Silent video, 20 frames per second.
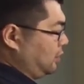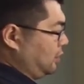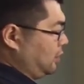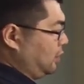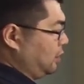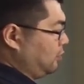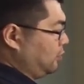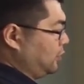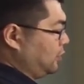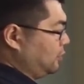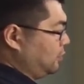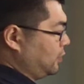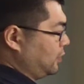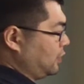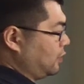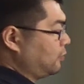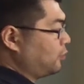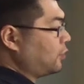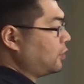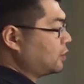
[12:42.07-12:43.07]
APP
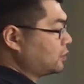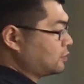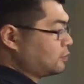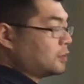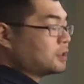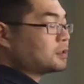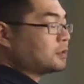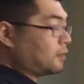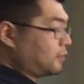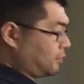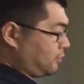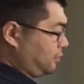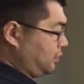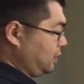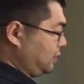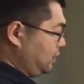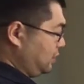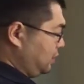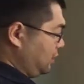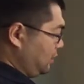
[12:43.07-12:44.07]
approximation
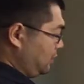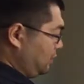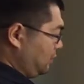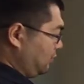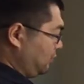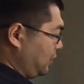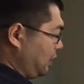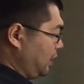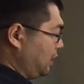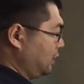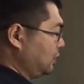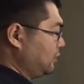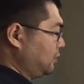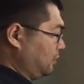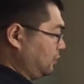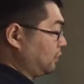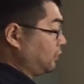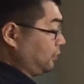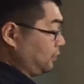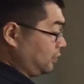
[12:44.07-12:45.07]
3, right?
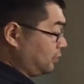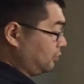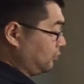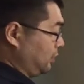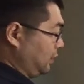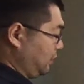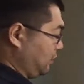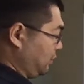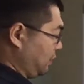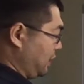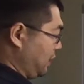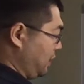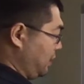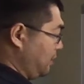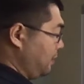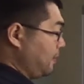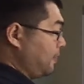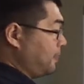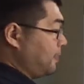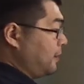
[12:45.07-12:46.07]
The third one,
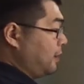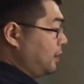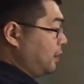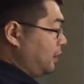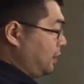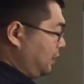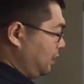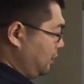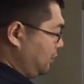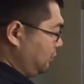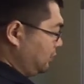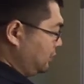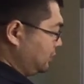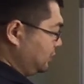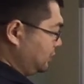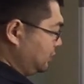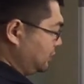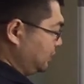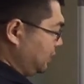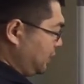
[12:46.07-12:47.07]
okay? Which
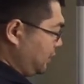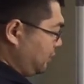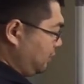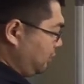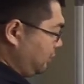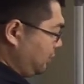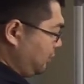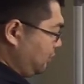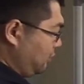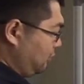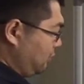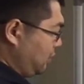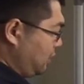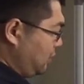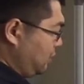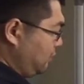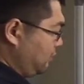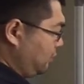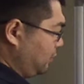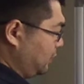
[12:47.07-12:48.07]
is area
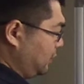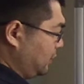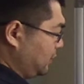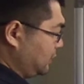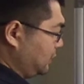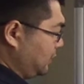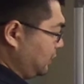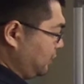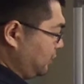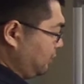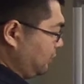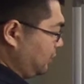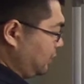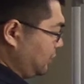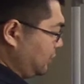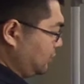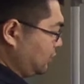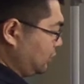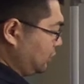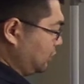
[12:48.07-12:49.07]
1 plus area
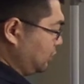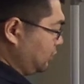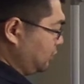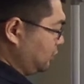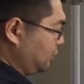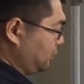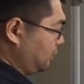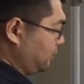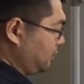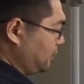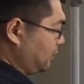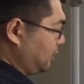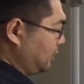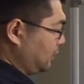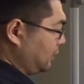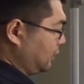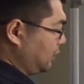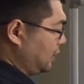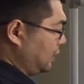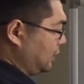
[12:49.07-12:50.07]
2,
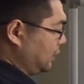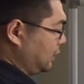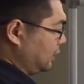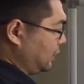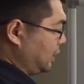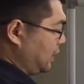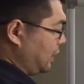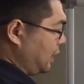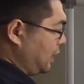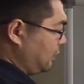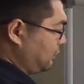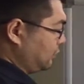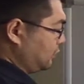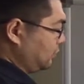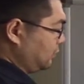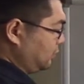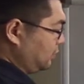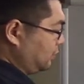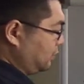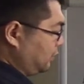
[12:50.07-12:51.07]
up
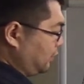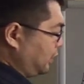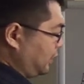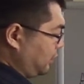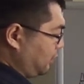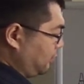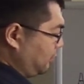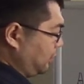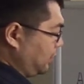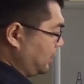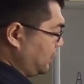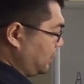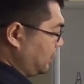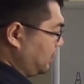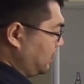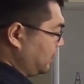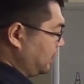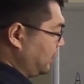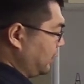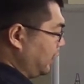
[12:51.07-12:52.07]
to
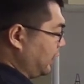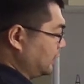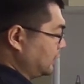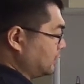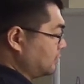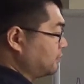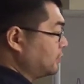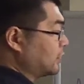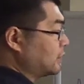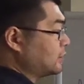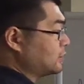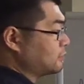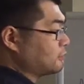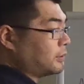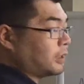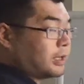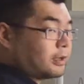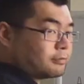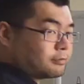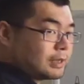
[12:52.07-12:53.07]
area 8, because we
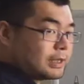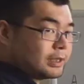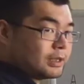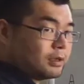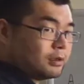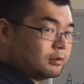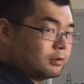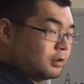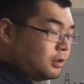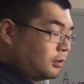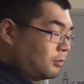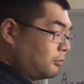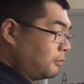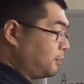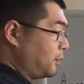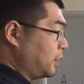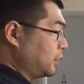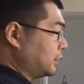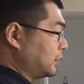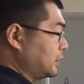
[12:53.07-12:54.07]
have right now we
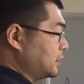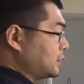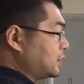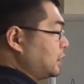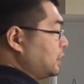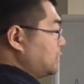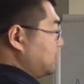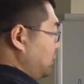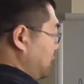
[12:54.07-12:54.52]
partition into